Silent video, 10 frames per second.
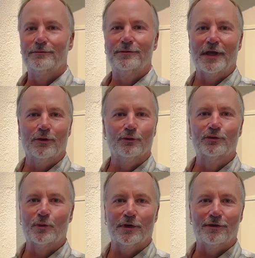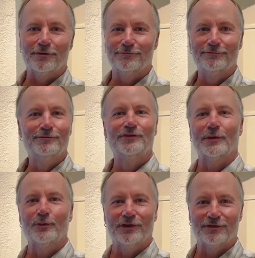Herald Square
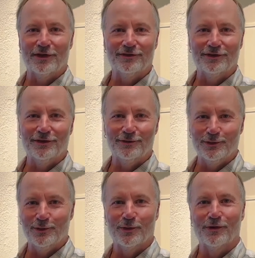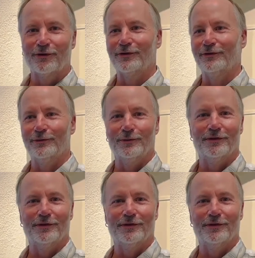subway station in New York to